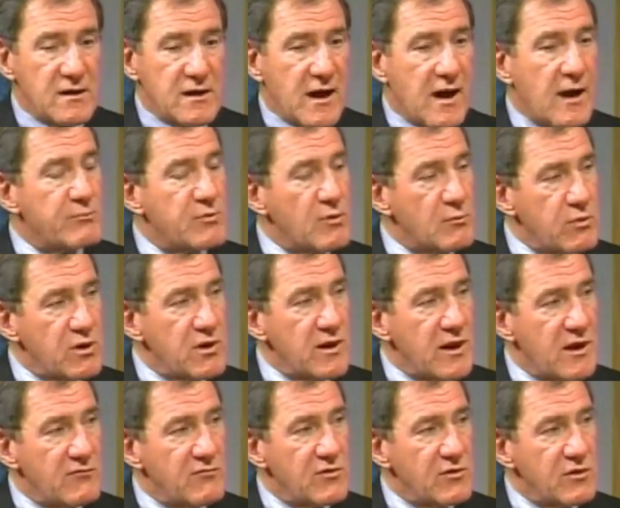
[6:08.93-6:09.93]

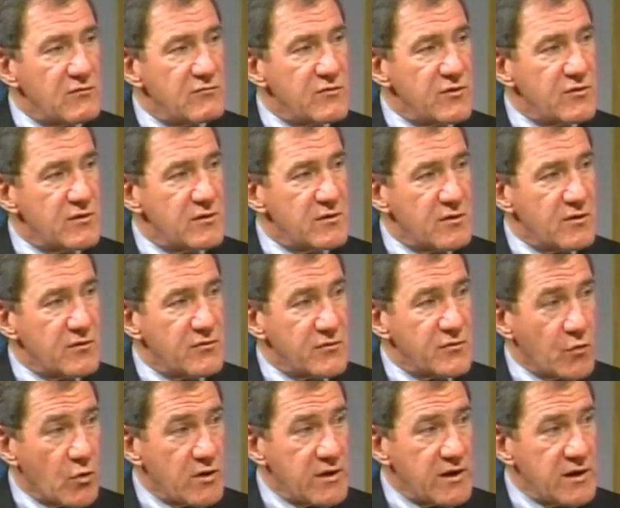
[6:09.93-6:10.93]
comparable level of
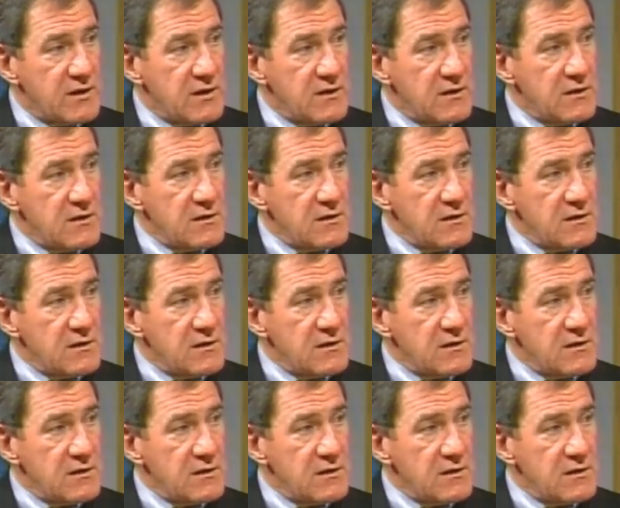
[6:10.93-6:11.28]
authority